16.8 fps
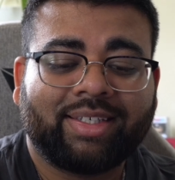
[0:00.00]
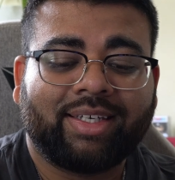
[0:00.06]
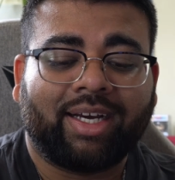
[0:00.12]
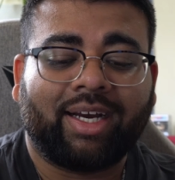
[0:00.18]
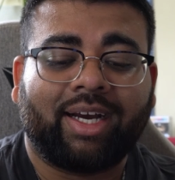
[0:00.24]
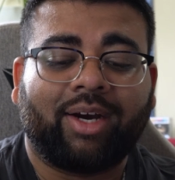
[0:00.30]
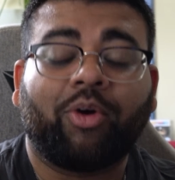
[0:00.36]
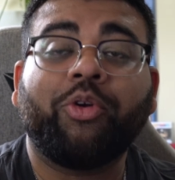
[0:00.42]

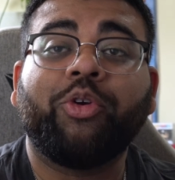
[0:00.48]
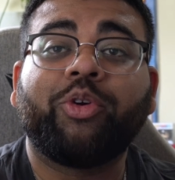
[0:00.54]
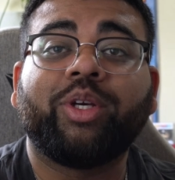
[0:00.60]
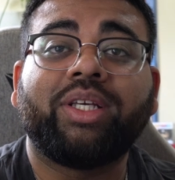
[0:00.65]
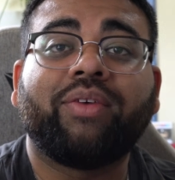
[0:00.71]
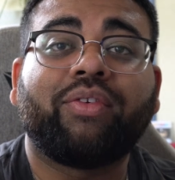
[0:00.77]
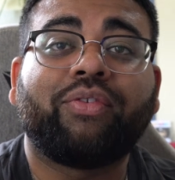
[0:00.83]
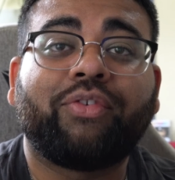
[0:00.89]
Or you
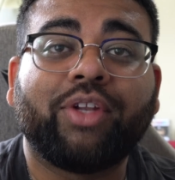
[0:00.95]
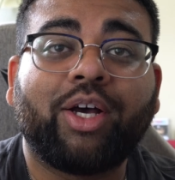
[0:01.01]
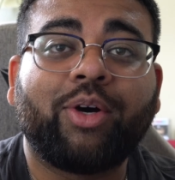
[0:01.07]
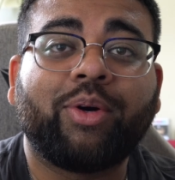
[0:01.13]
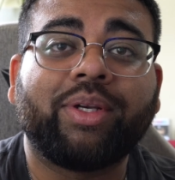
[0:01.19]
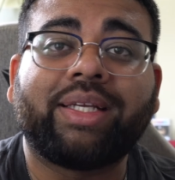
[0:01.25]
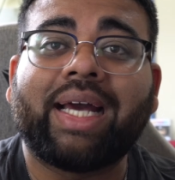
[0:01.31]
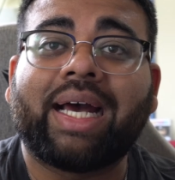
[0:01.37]
can give it
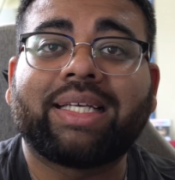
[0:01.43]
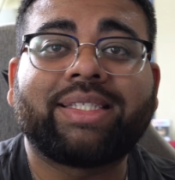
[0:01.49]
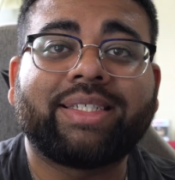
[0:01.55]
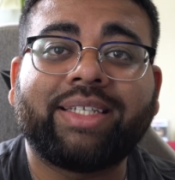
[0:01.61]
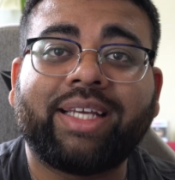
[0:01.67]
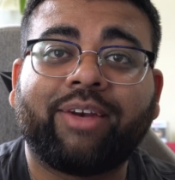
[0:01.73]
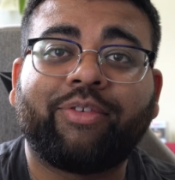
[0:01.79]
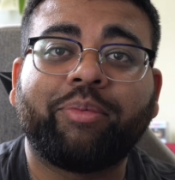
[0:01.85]
flow and cast it
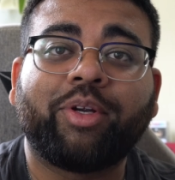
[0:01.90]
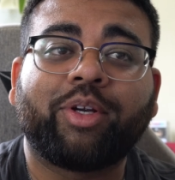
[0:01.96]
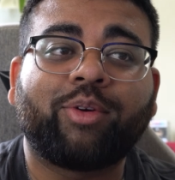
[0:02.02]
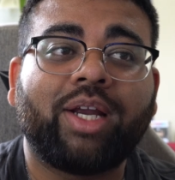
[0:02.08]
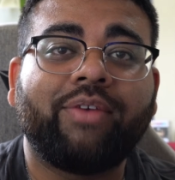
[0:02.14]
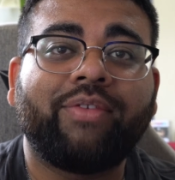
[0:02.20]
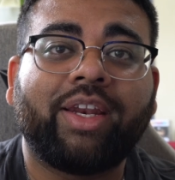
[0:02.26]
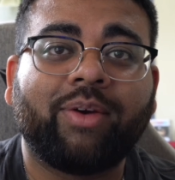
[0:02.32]
again from your
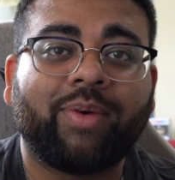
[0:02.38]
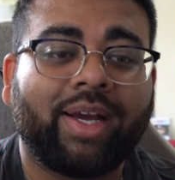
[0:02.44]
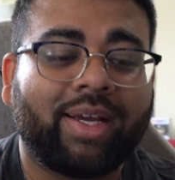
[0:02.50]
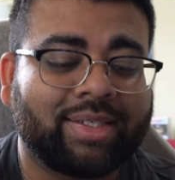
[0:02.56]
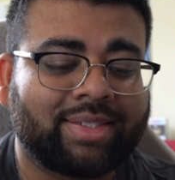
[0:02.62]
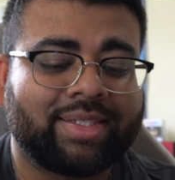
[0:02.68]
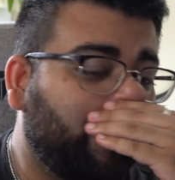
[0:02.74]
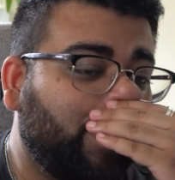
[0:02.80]
grave
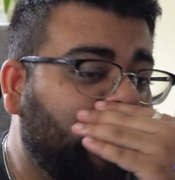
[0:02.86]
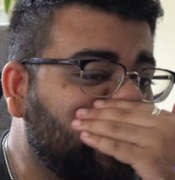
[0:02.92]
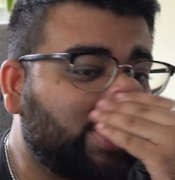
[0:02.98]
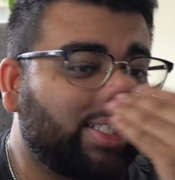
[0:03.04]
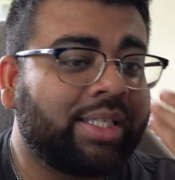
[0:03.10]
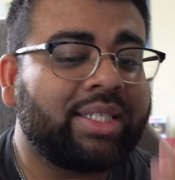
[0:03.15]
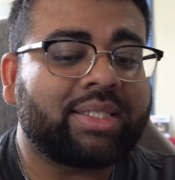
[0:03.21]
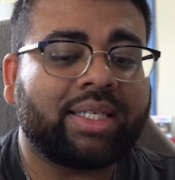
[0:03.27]
anyways.
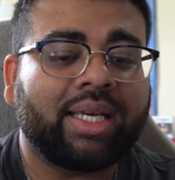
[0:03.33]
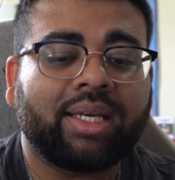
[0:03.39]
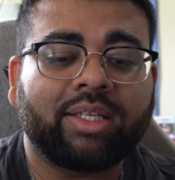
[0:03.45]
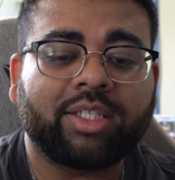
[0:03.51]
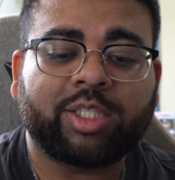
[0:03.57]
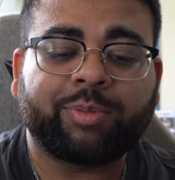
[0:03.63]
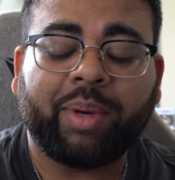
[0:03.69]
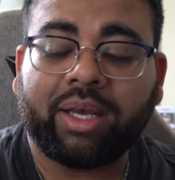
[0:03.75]
Most of these
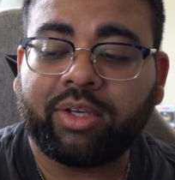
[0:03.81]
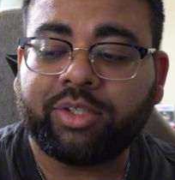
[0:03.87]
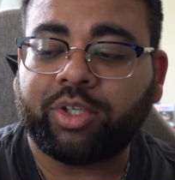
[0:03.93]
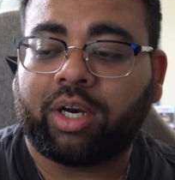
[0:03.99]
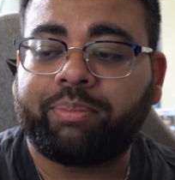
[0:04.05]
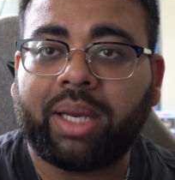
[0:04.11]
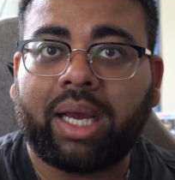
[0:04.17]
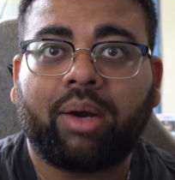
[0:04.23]
spells
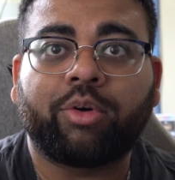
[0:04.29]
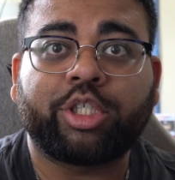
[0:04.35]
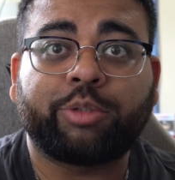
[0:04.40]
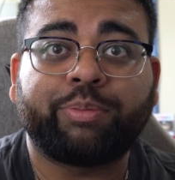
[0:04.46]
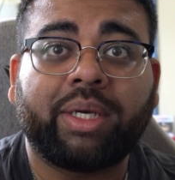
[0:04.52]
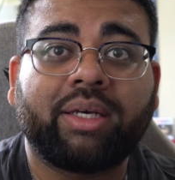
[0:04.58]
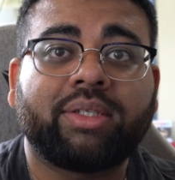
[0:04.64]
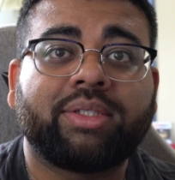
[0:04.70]
are power
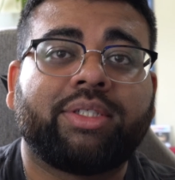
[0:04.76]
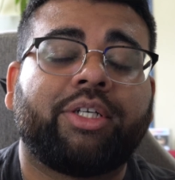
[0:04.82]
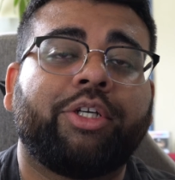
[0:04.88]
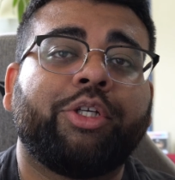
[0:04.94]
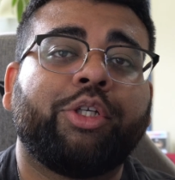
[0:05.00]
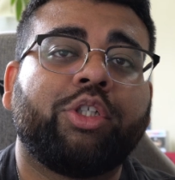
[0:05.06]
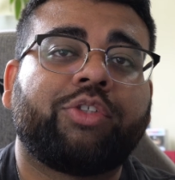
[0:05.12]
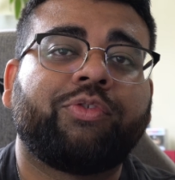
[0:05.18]
spells that are
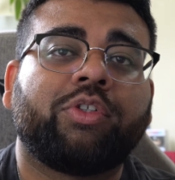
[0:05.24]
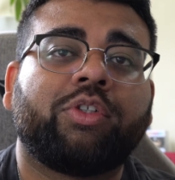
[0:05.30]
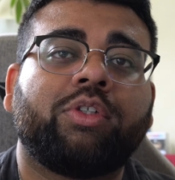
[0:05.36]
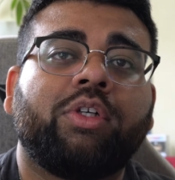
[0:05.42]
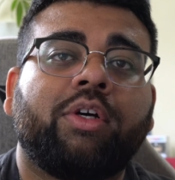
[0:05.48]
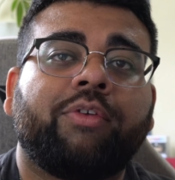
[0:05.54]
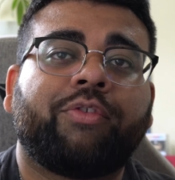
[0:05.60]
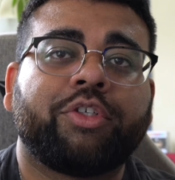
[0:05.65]

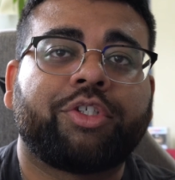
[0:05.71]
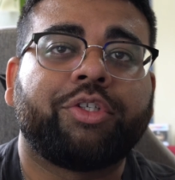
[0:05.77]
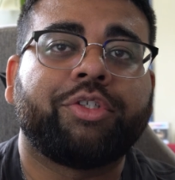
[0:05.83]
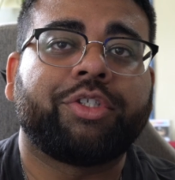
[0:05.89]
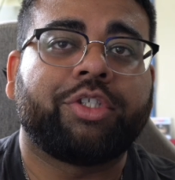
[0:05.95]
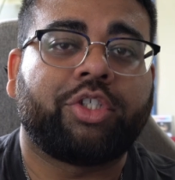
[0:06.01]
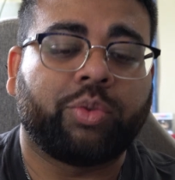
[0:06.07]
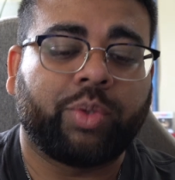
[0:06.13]
useful for certain
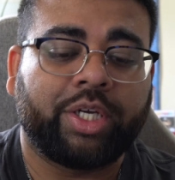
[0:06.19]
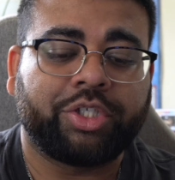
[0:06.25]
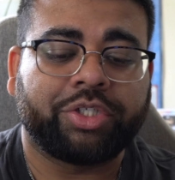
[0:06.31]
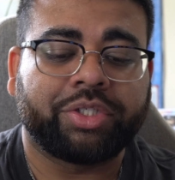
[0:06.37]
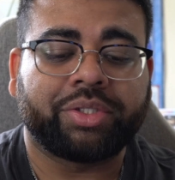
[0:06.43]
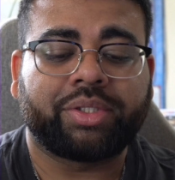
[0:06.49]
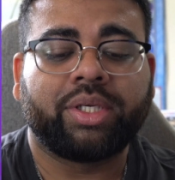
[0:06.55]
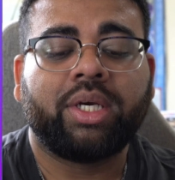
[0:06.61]

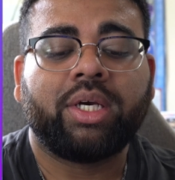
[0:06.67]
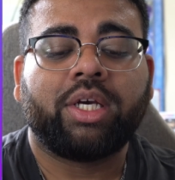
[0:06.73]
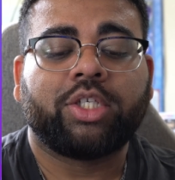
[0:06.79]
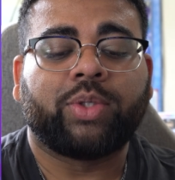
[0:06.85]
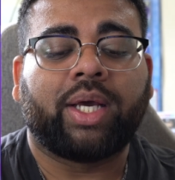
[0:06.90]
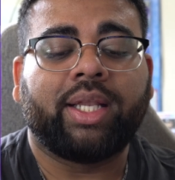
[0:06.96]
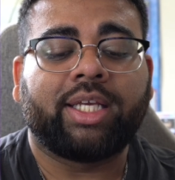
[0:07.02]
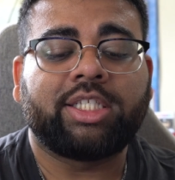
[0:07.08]
situations.
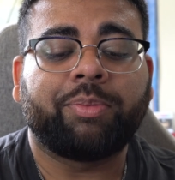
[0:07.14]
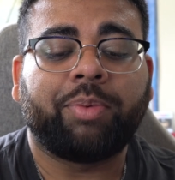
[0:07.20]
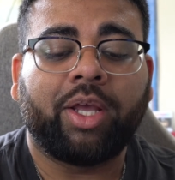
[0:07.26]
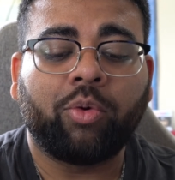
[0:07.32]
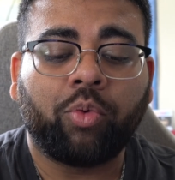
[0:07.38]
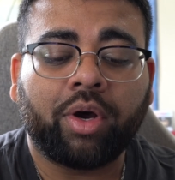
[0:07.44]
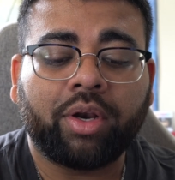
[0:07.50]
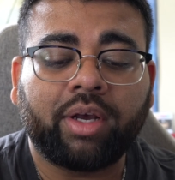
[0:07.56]
So I like to play
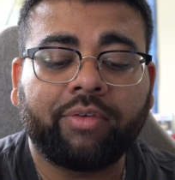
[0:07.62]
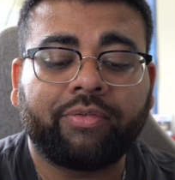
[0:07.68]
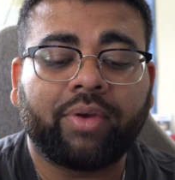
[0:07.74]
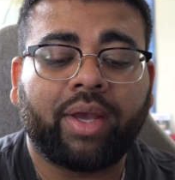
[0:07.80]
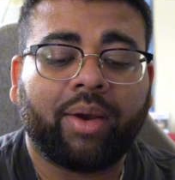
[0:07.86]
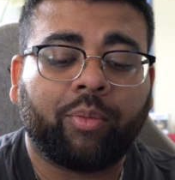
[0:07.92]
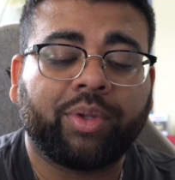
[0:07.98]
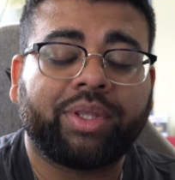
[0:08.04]
1 of,
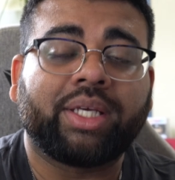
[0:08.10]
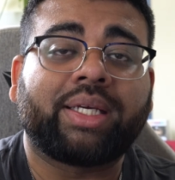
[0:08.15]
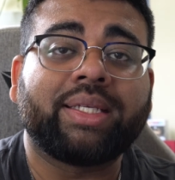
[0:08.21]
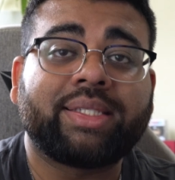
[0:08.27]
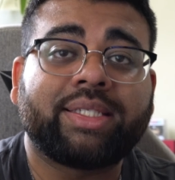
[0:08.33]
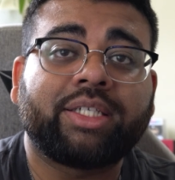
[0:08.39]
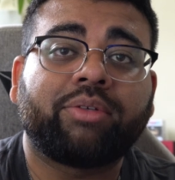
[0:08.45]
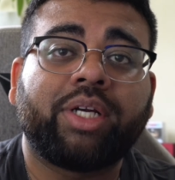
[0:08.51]
with the
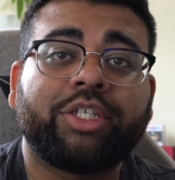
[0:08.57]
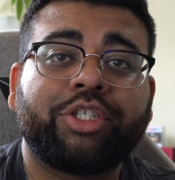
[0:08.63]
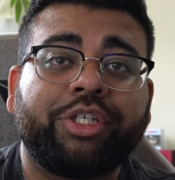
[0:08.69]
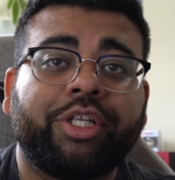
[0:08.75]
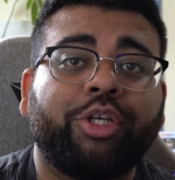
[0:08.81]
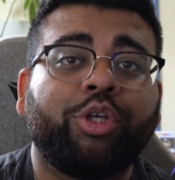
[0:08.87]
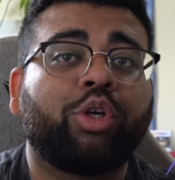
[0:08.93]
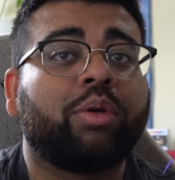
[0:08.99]
consideration
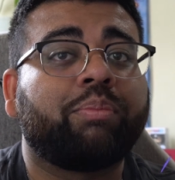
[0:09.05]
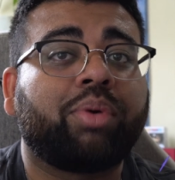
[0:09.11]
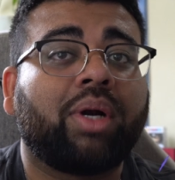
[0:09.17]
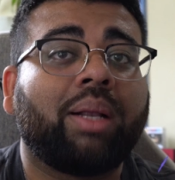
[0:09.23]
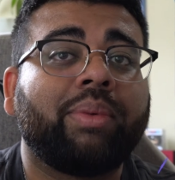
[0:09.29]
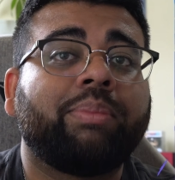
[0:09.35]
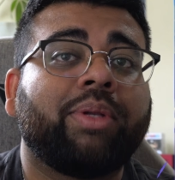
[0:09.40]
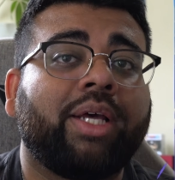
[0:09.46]
that you can
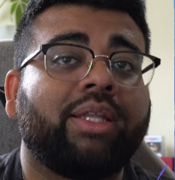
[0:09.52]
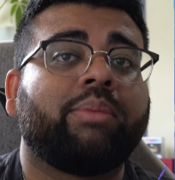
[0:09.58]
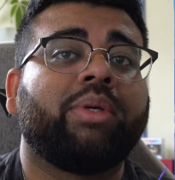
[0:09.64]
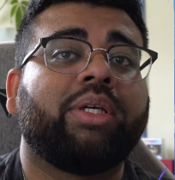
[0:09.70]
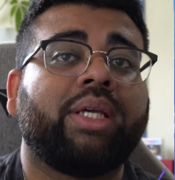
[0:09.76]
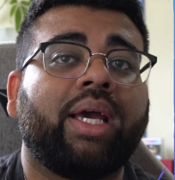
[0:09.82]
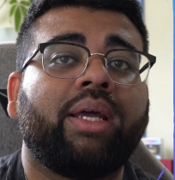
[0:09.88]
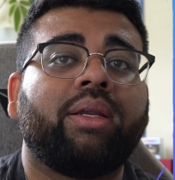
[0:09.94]
probably play them
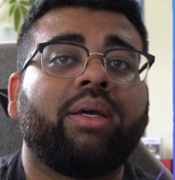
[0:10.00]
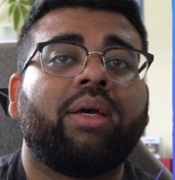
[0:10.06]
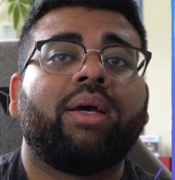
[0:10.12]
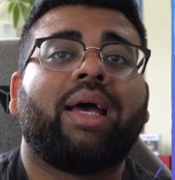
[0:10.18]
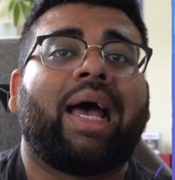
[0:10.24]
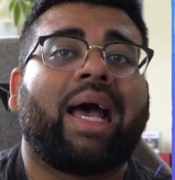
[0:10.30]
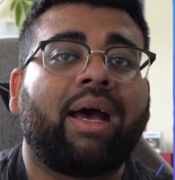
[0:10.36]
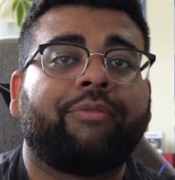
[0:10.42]
again
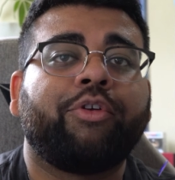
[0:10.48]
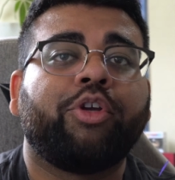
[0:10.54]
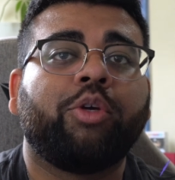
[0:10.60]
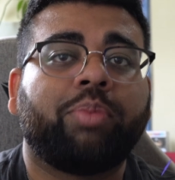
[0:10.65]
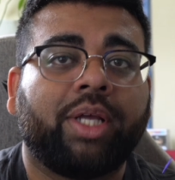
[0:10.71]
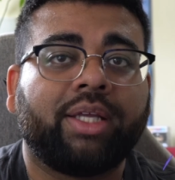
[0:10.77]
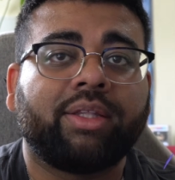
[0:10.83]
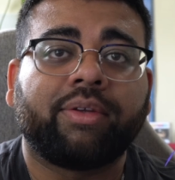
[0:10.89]
after you
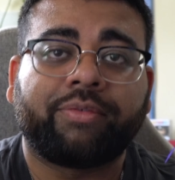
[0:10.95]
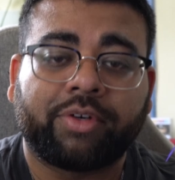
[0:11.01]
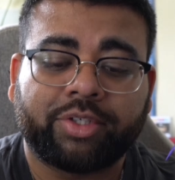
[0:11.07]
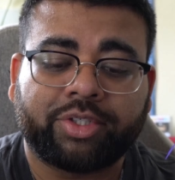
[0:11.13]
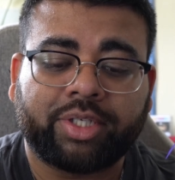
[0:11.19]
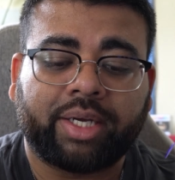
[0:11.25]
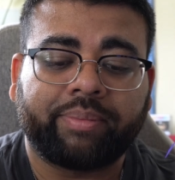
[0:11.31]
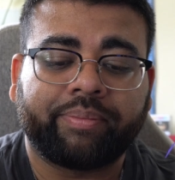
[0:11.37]
play it the
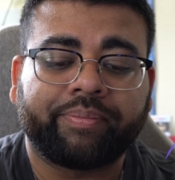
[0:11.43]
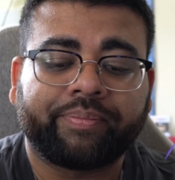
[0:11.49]
first time.